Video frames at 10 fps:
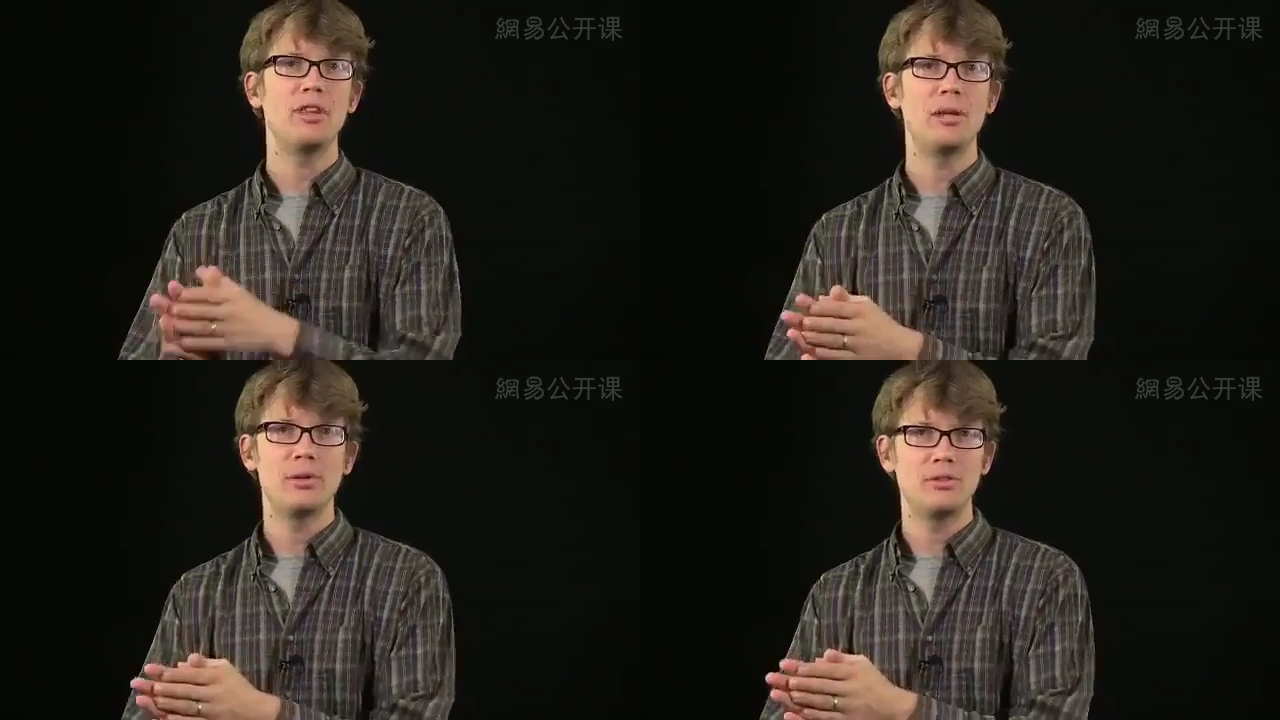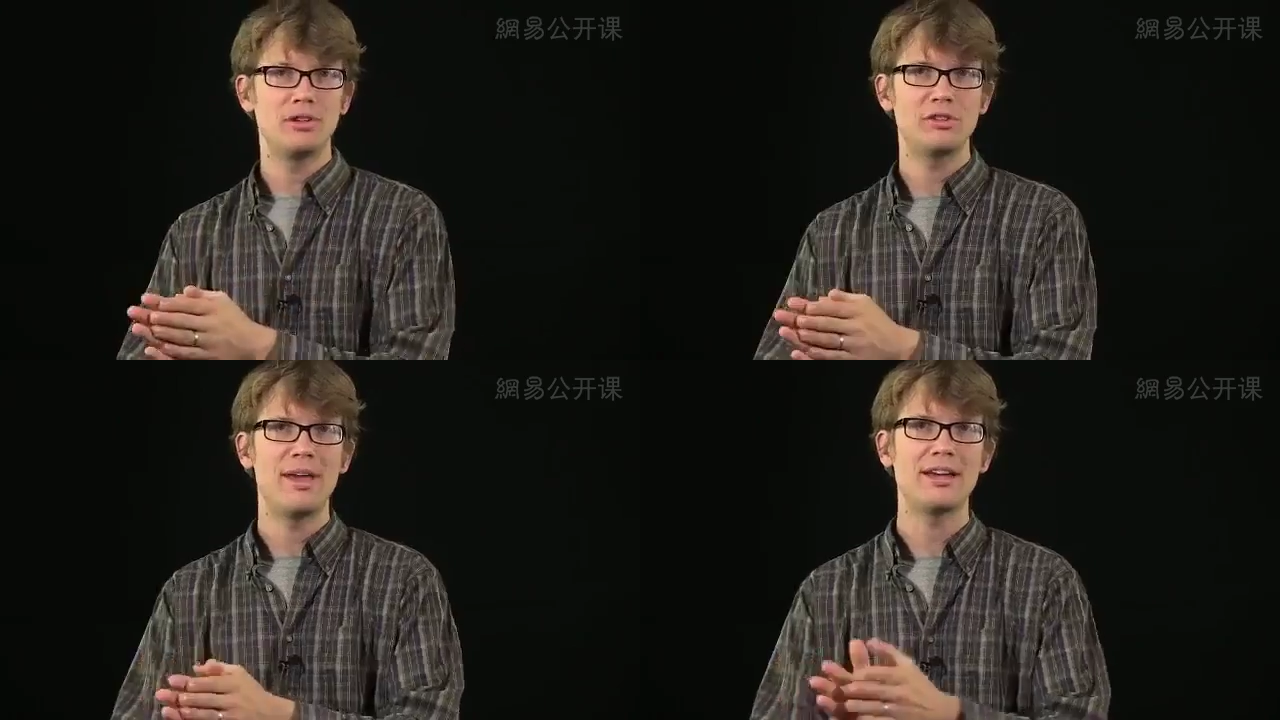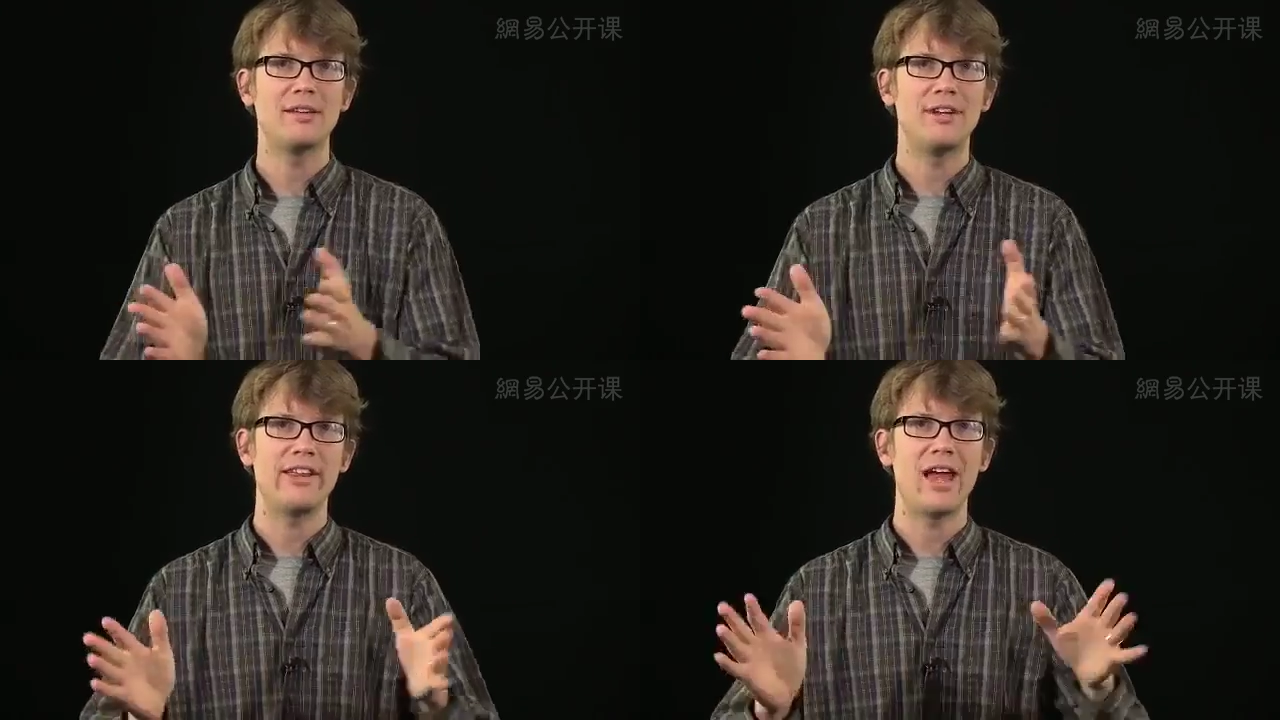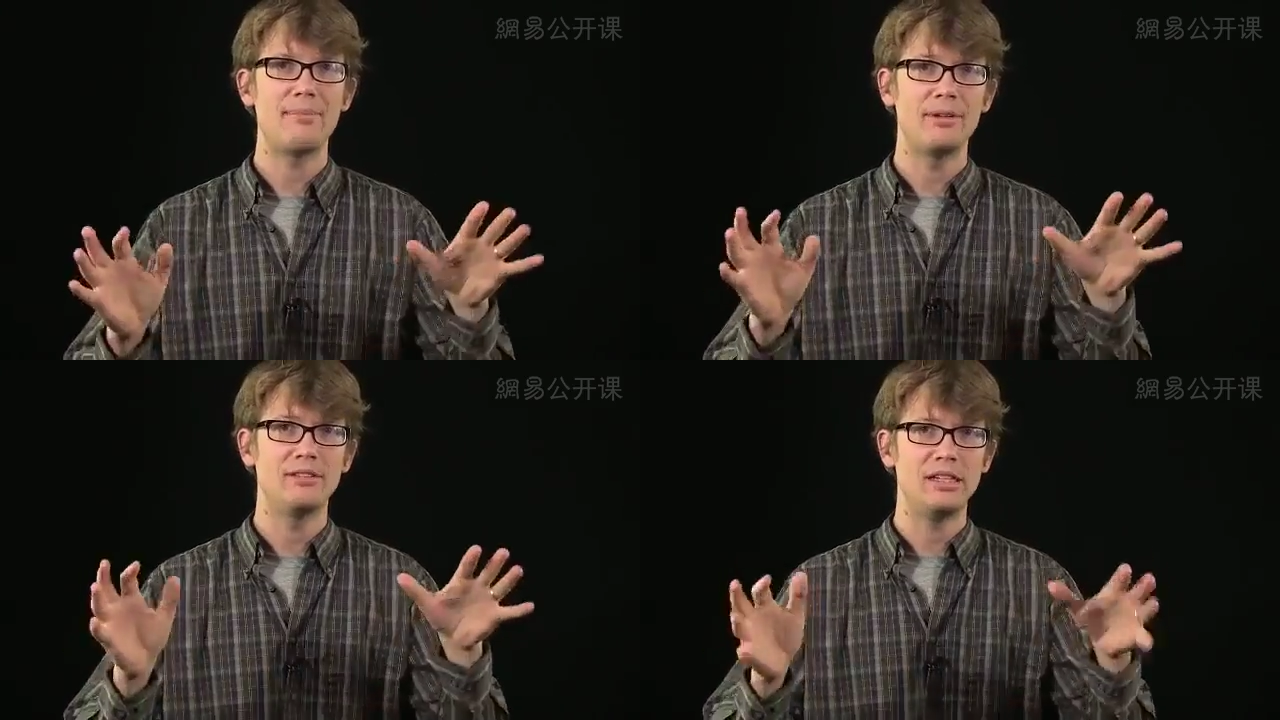Most of the immune system activity that
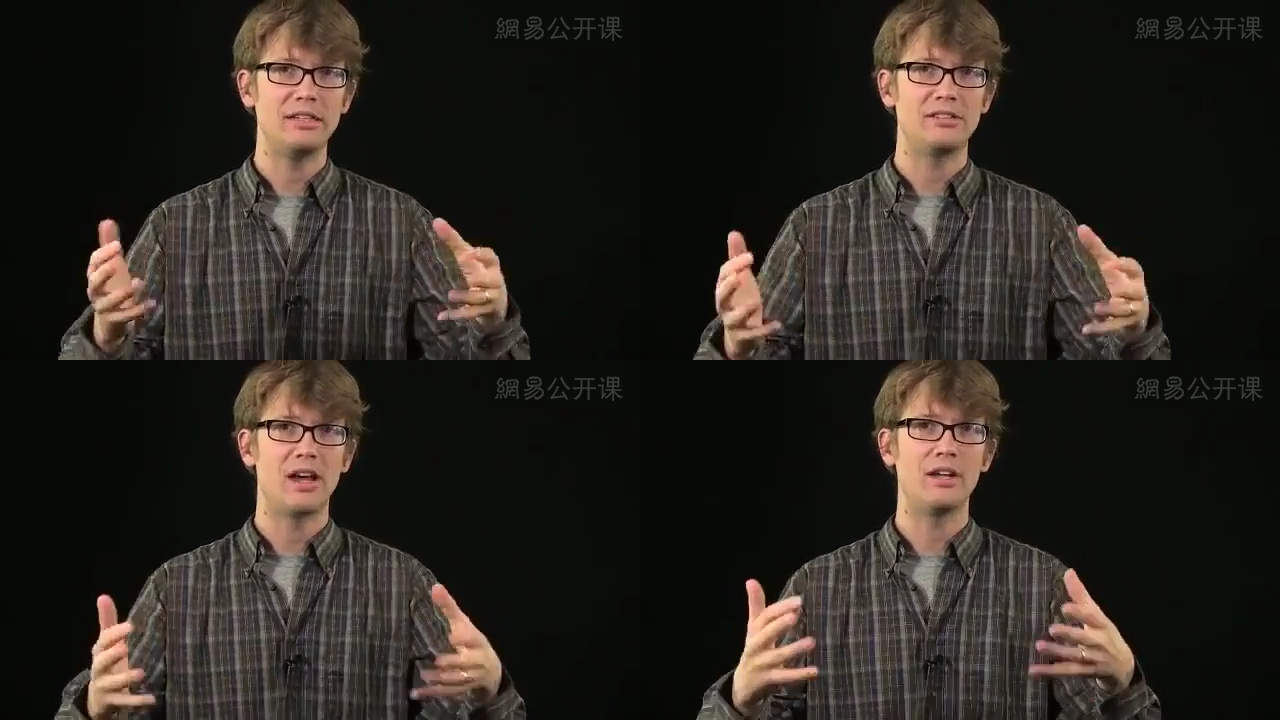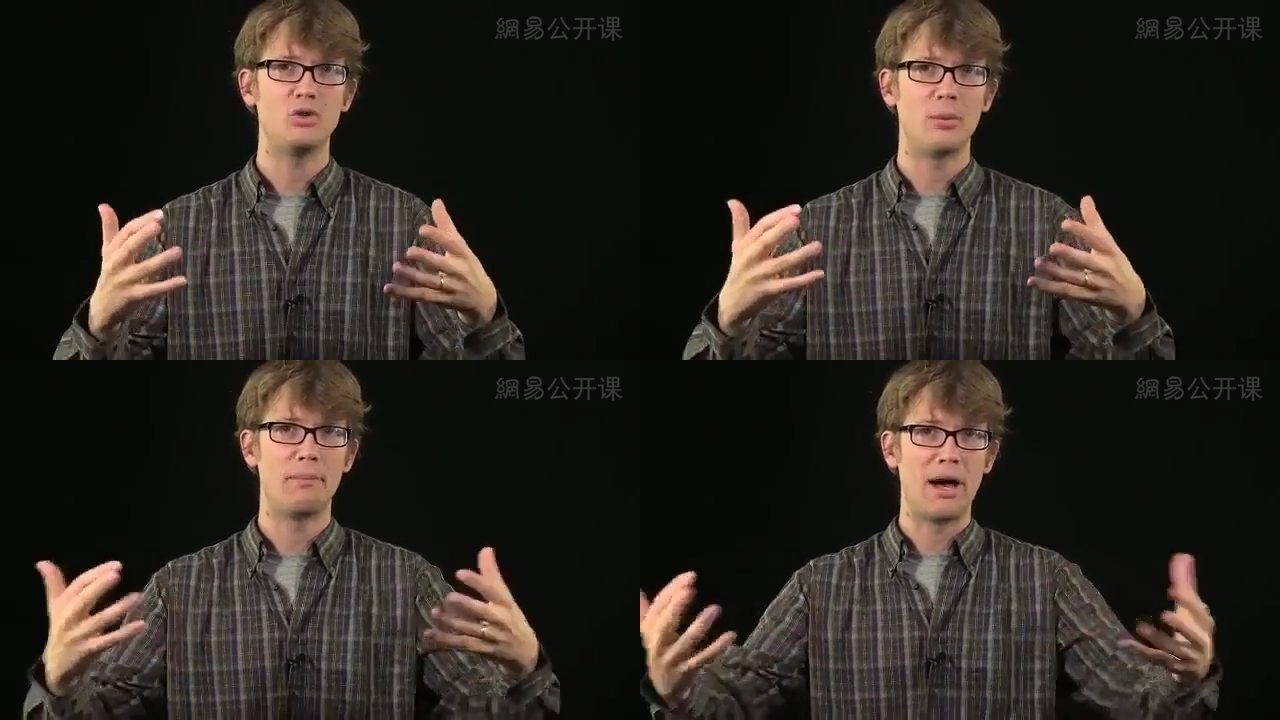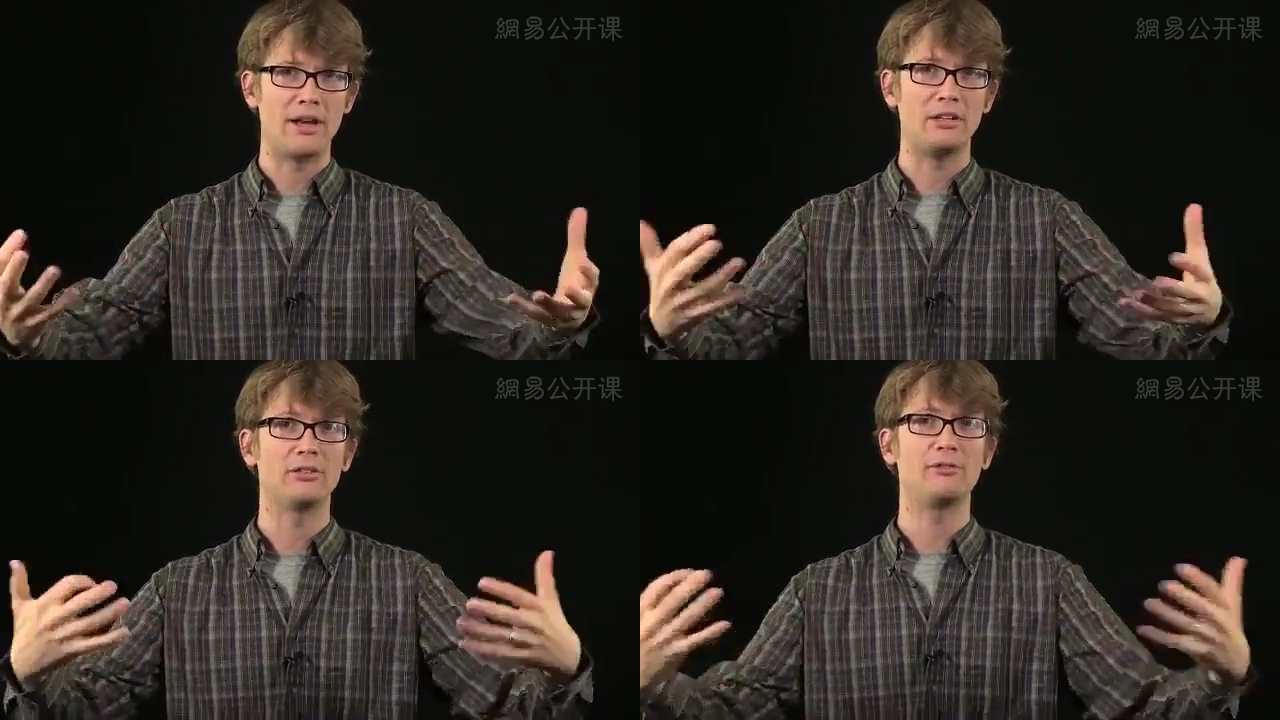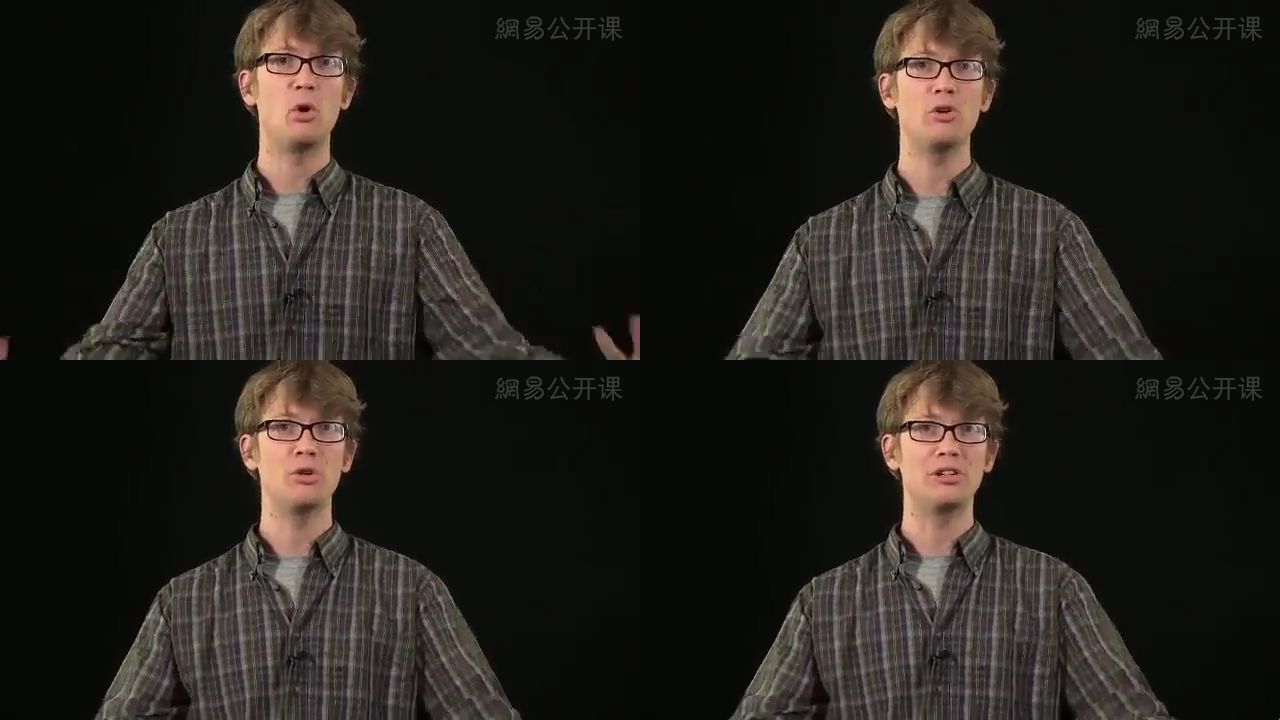happens inside your body's
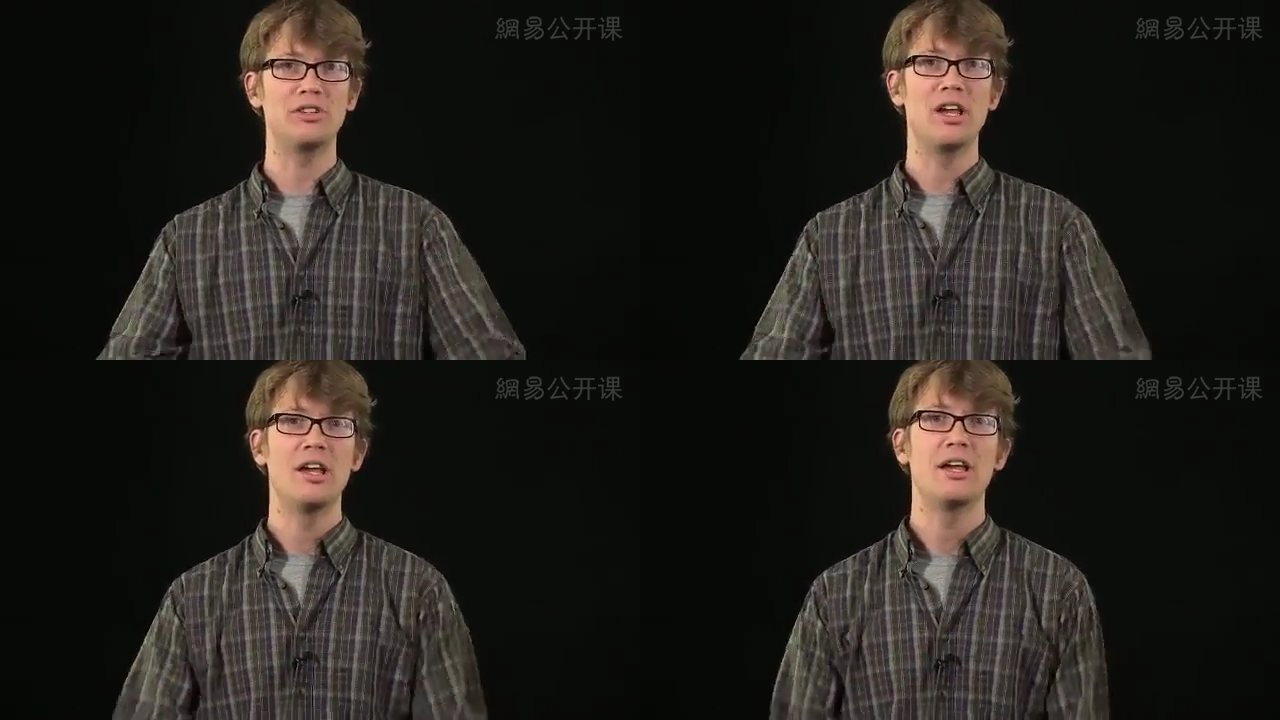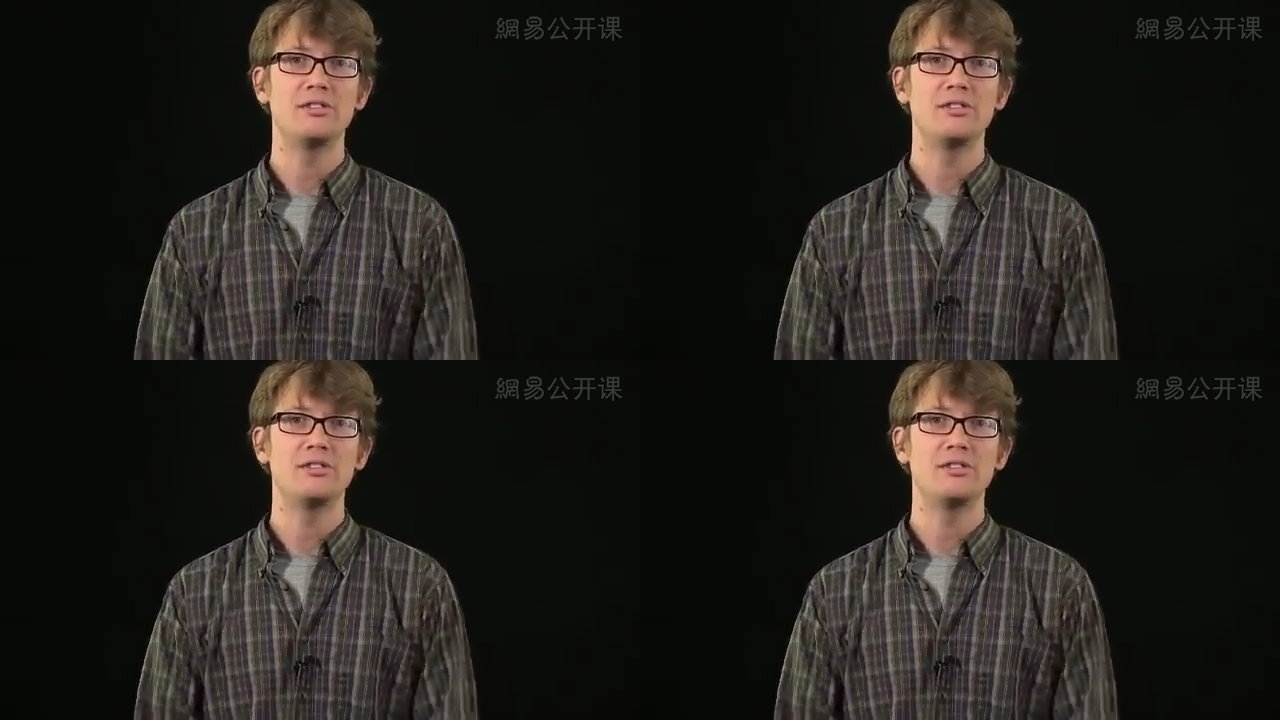fortress